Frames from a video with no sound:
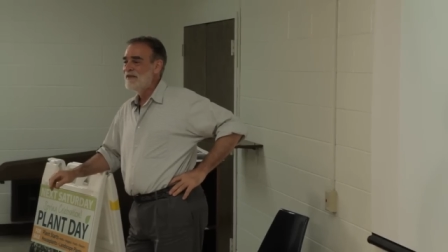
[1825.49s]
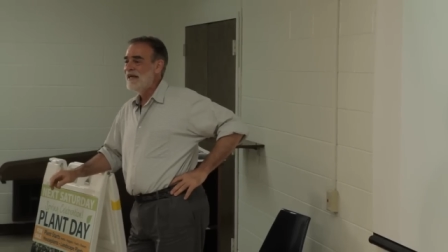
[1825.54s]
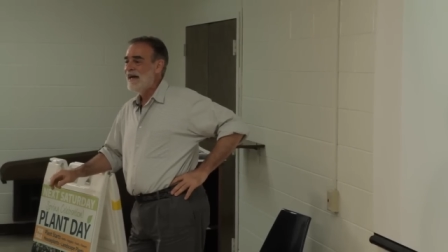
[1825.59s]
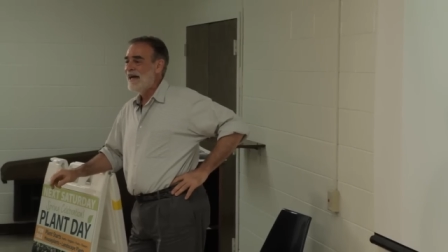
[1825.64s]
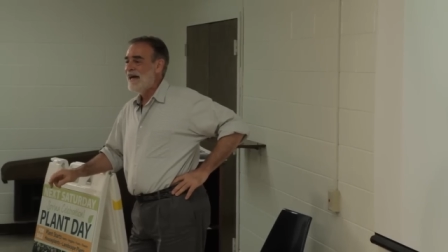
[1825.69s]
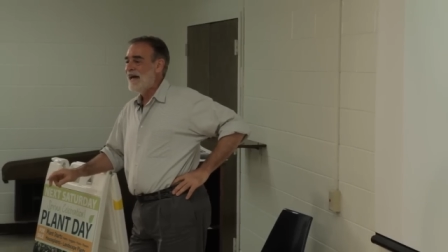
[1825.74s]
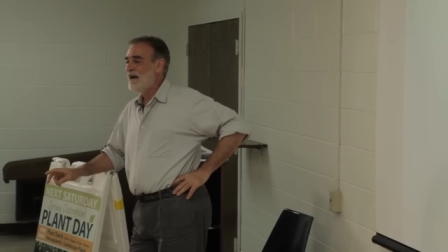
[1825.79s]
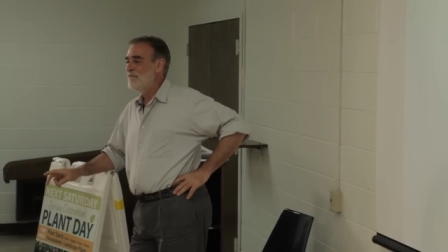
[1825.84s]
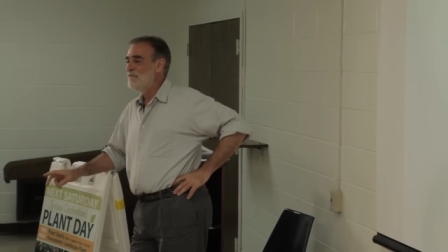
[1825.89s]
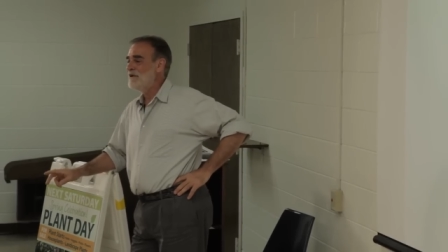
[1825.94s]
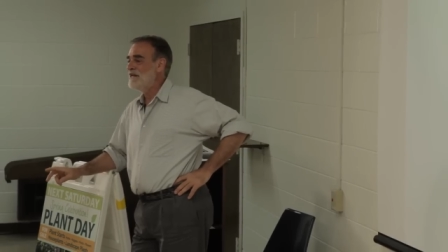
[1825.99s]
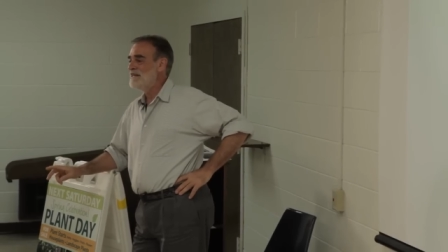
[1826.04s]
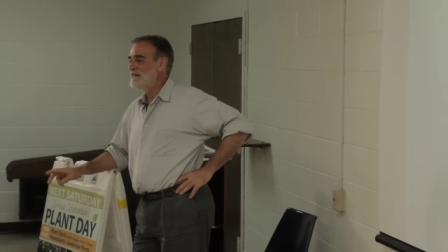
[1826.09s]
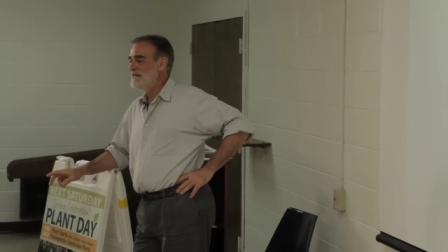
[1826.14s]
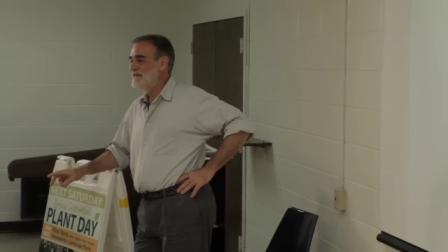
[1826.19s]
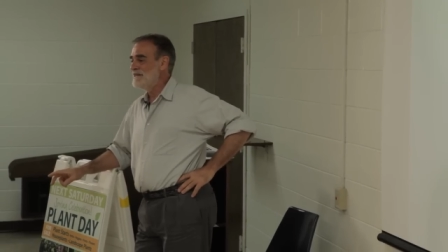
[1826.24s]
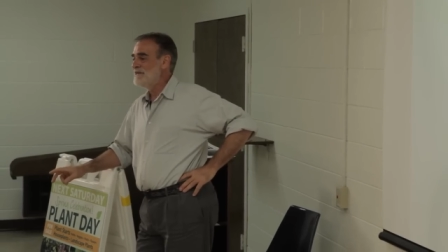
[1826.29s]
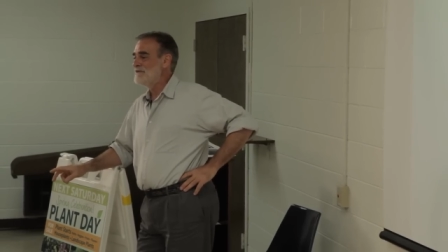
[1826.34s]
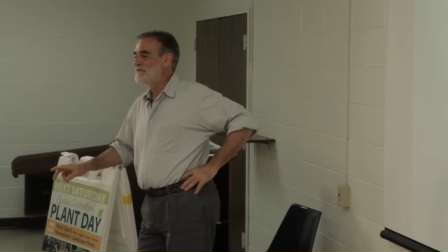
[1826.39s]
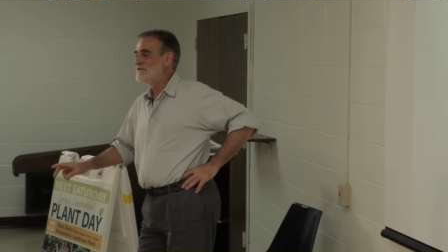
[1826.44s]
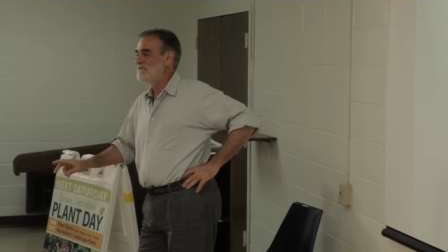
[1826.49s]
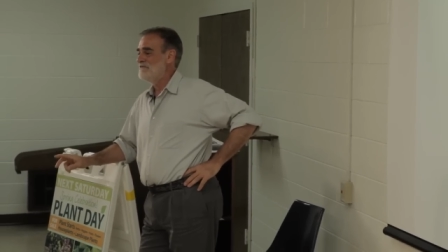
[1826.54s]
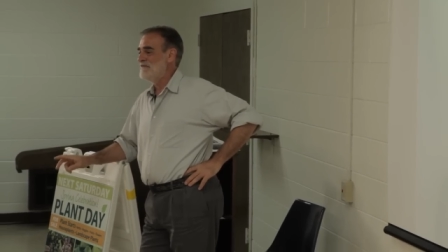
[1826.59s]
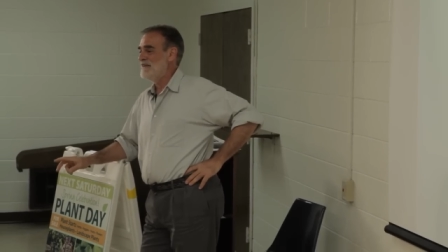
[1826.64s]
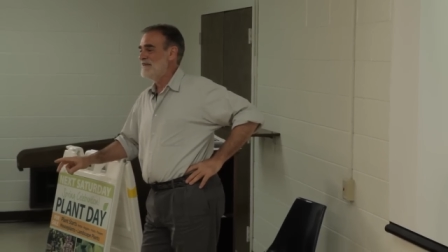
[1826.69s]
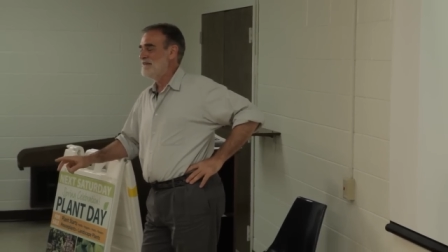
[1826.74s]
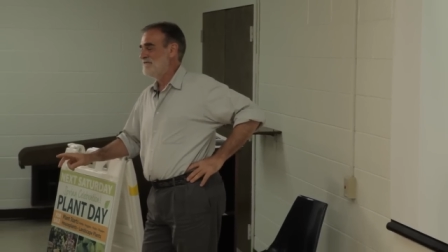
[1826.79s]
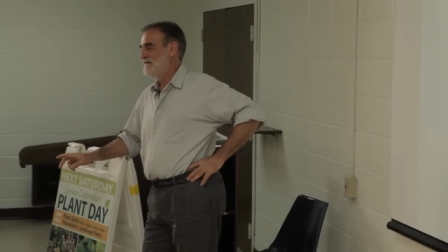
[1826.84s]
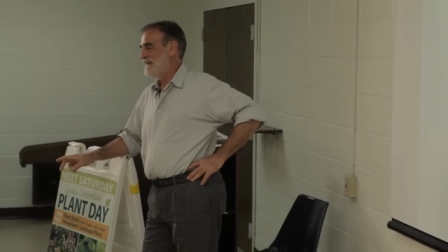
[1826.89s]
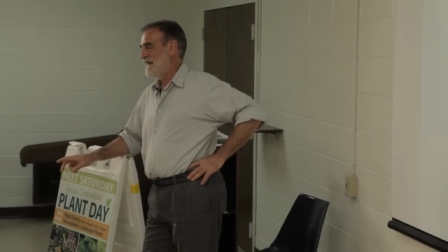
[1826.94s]
How many linear
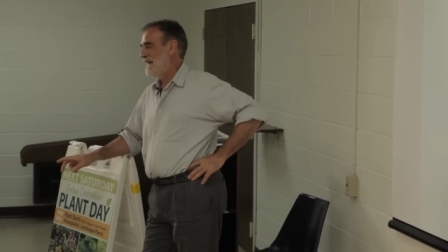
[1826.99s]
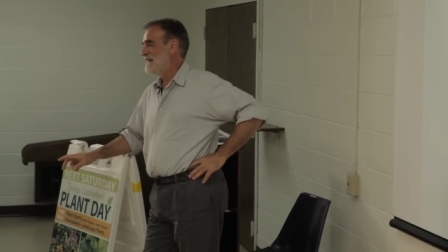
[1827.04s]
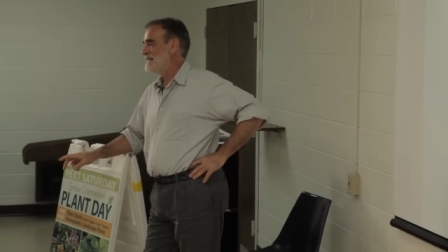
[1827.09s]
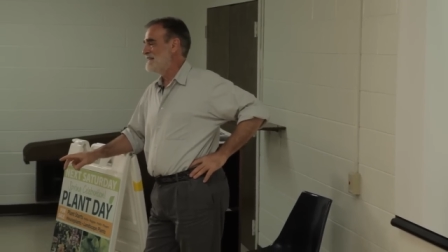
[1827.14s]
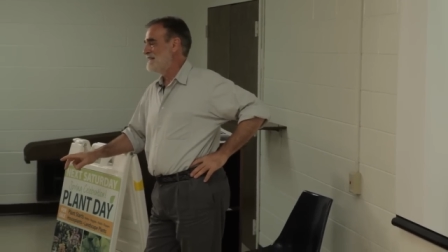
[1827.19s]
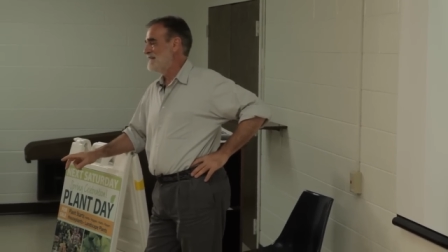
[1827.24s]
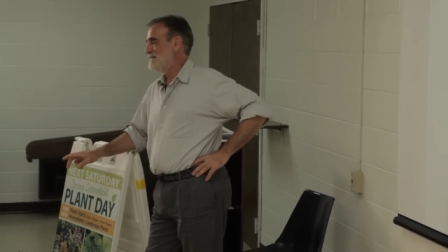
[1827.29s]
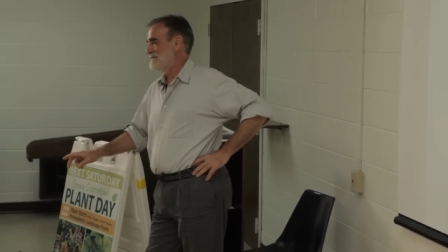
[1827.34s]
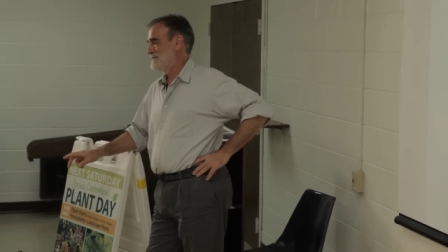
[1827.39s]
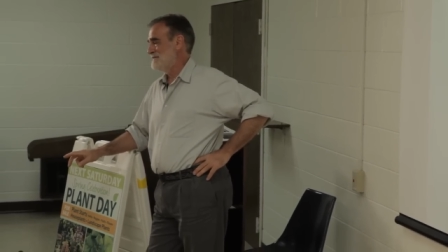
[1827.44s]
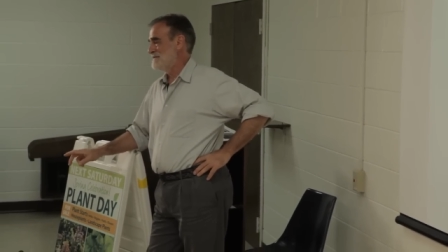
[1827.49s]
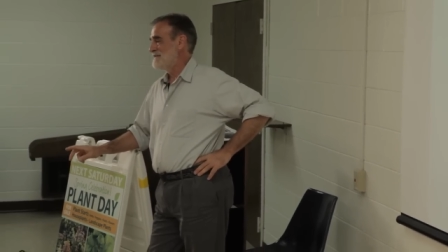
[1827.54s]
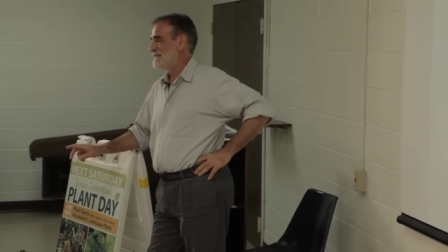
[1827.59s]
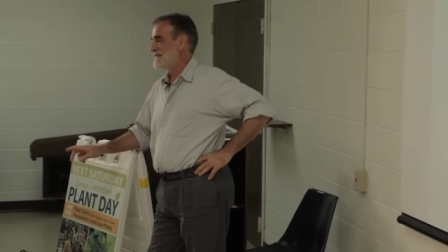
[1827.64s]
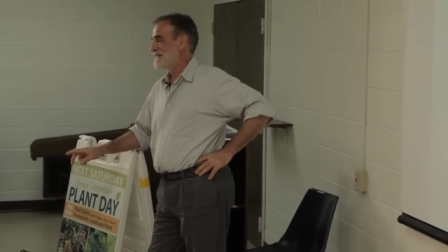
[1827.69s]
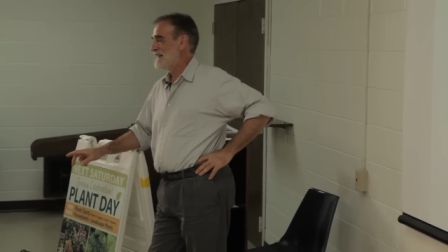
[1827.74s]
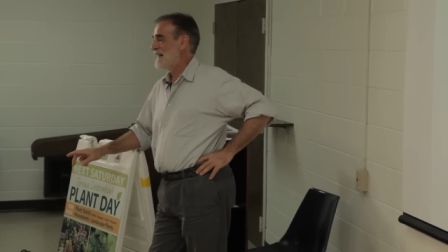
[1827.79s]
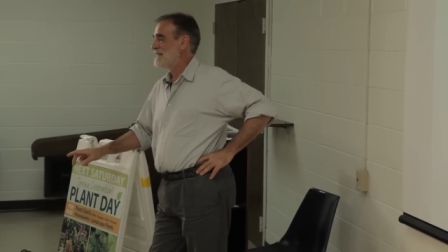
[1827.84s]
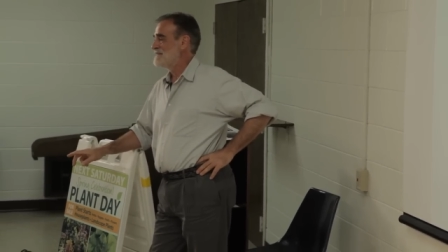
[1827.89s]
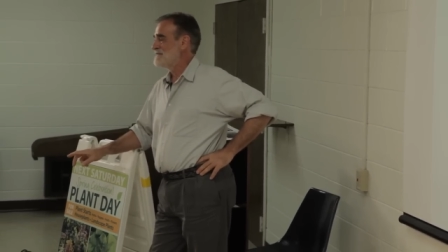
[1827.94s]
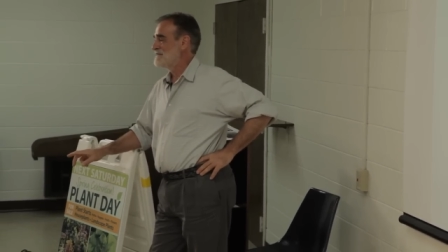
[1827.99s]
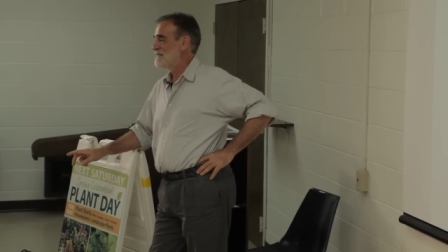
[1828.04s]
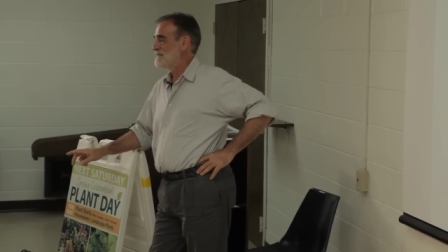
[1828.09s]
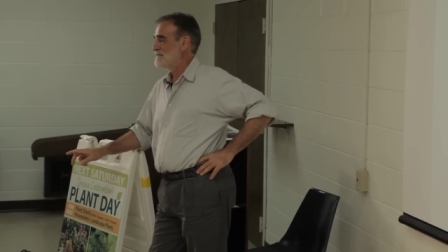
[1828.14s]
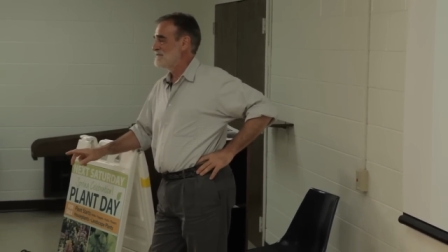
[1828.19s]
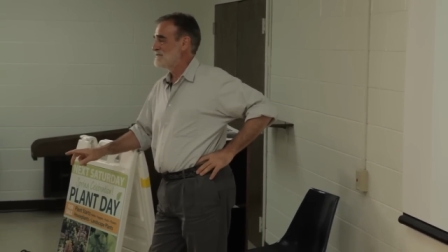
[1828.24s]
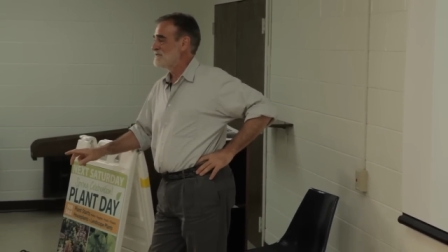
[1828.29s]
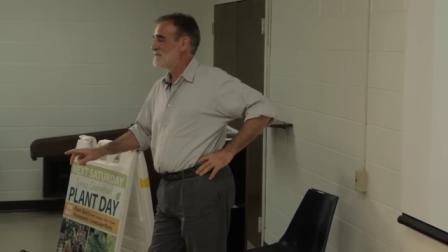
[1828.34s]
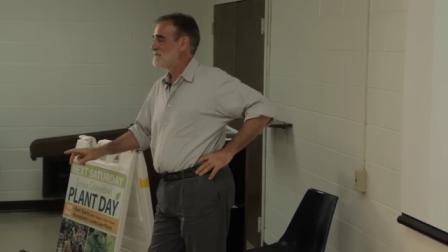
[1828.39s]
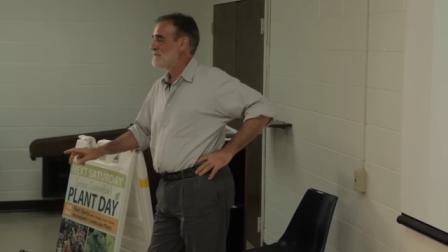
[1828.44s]
feet of candy is there in a gas
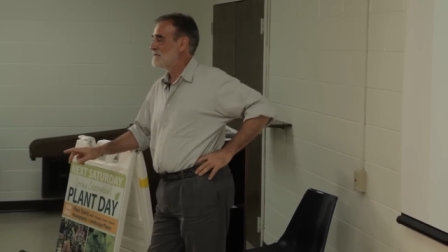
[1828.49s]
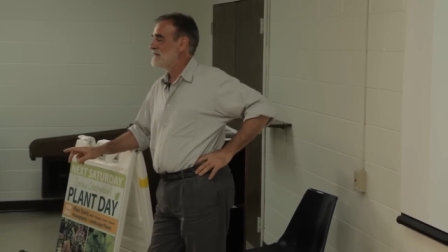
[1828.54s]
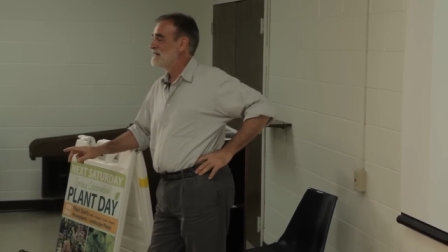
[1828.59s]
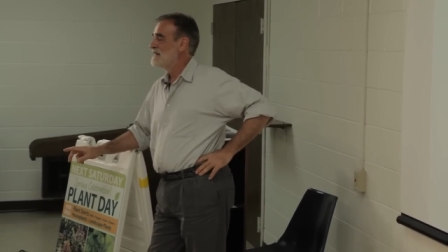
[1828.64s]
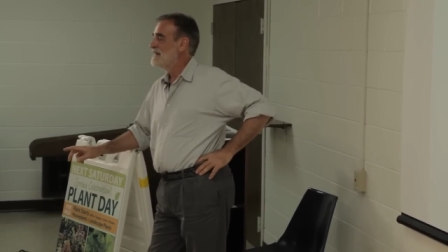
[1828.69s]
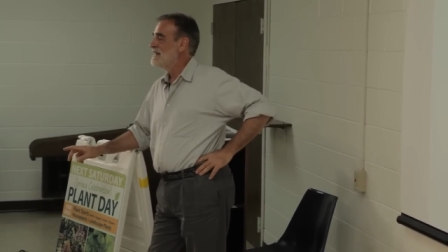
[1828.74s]
station store?